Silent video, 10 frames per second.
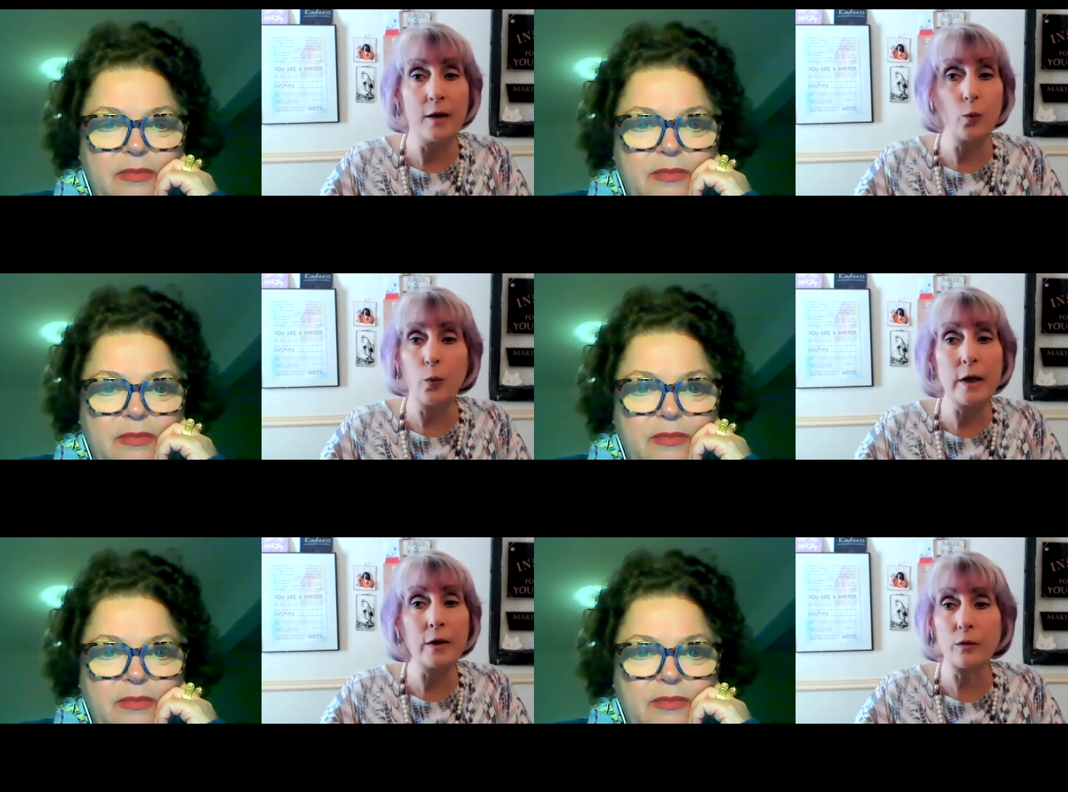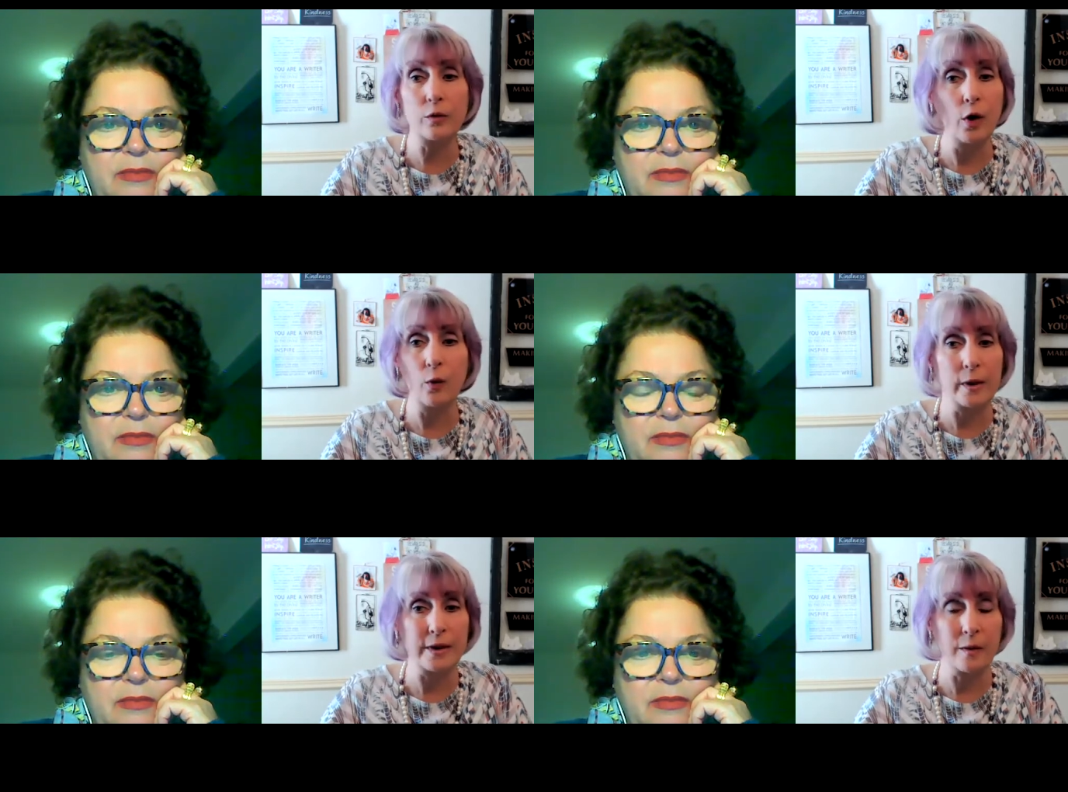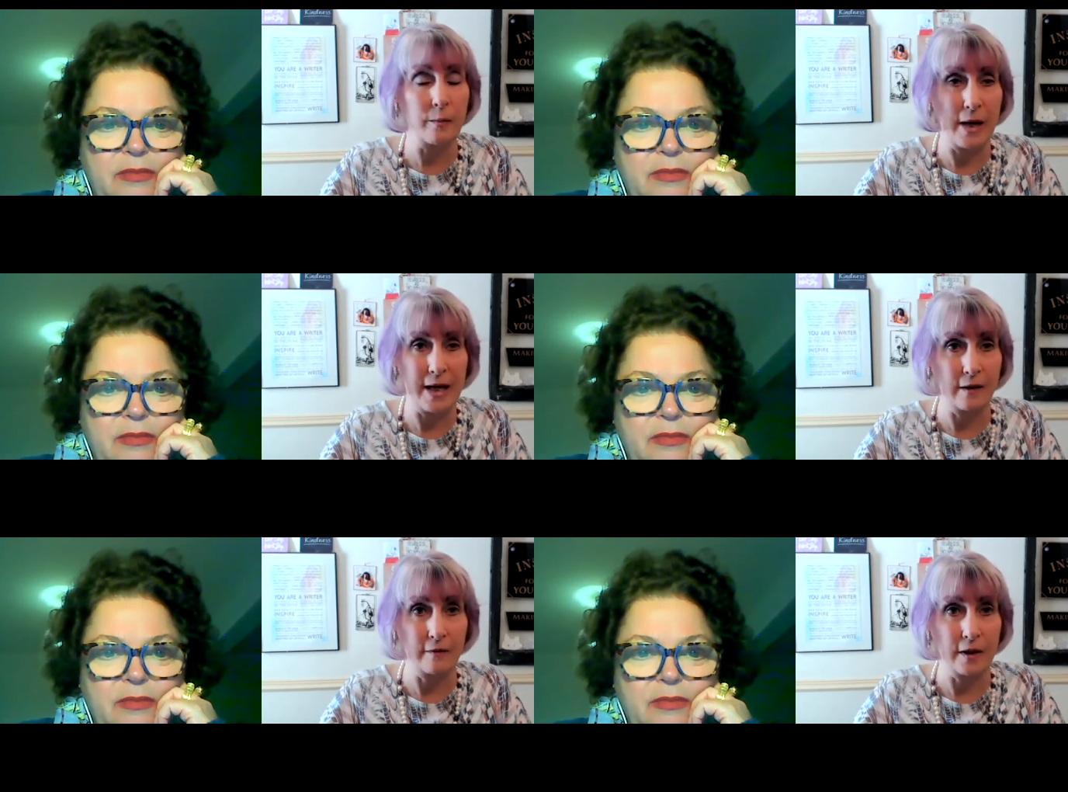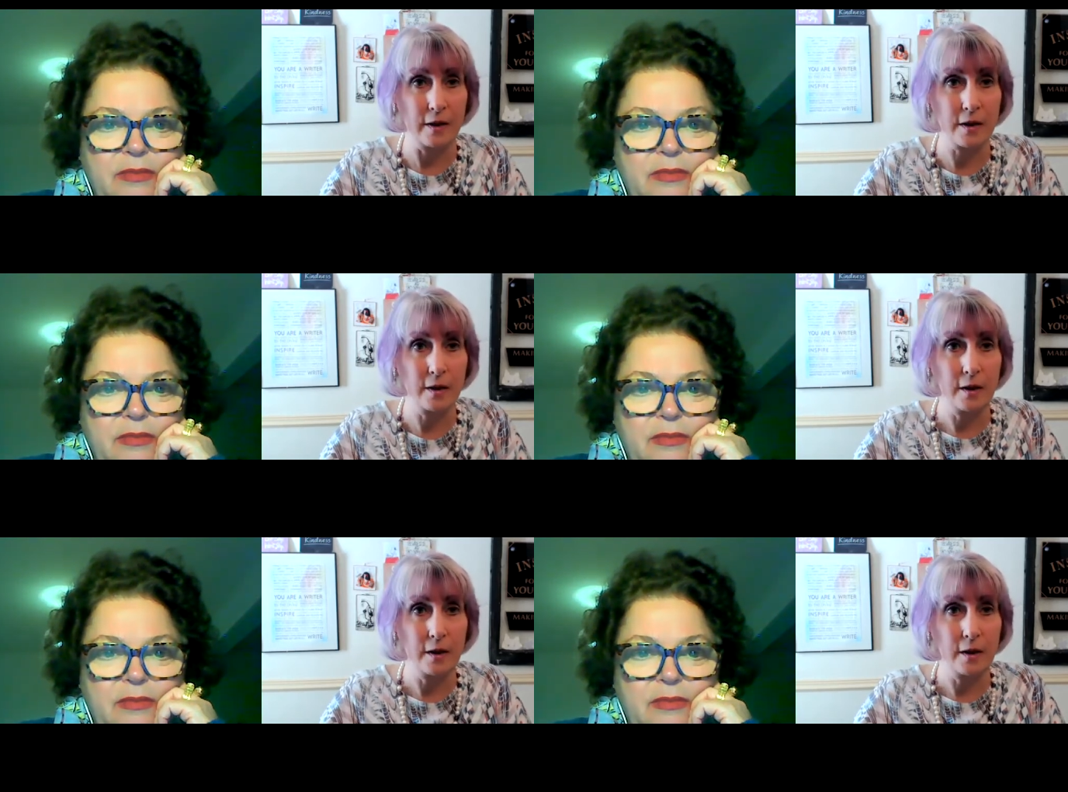Speaker 1: and we don't know what to make of it